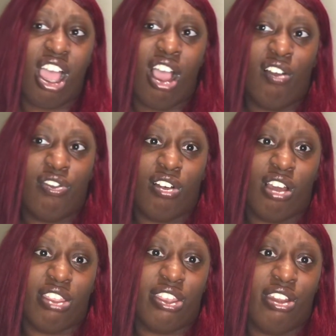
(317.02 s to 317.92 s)
I
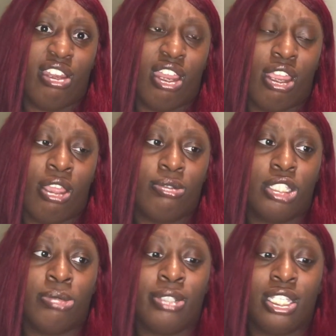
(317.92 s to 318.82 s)
forgot their names.
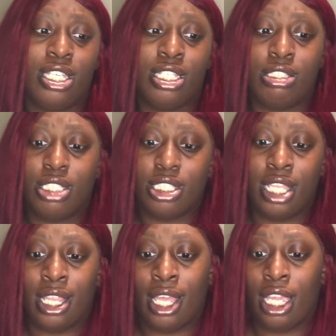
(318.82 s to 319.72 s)
Some of the kids
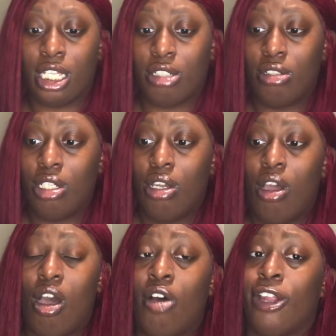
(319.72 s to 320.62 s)
that, like,
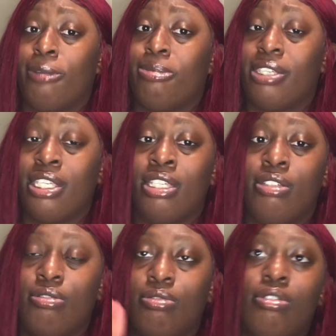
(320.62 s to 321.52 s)
RIP, you
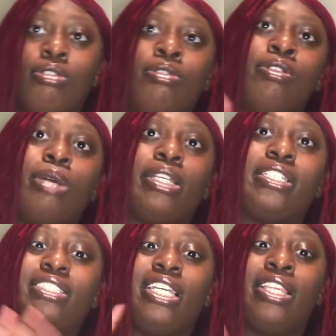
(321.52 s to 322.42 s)
know, I don't have
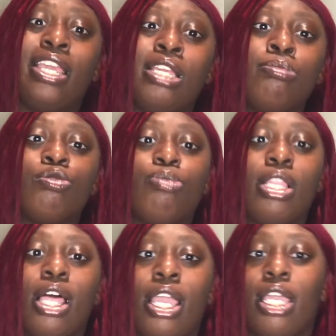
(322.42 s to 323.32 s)
to say names,
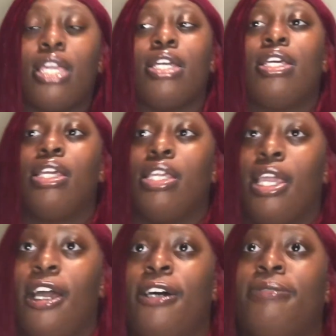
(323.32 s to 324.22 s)
but, like,
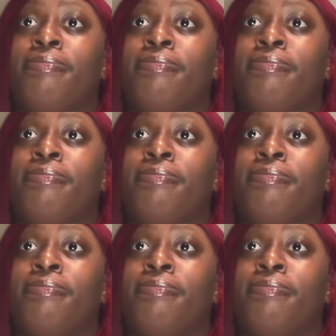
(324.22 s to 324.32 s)
yeah.